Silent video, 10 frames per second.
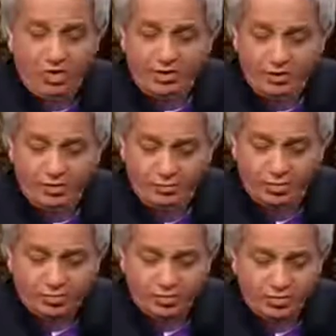all in your
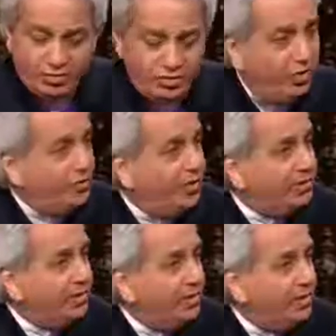book, too, and so on. But,
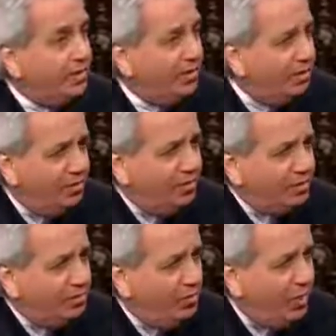yes, sir, absolutely.
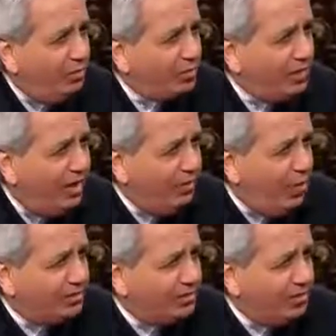But one more time,
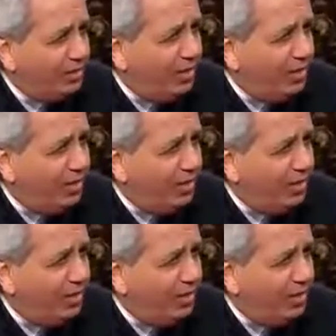what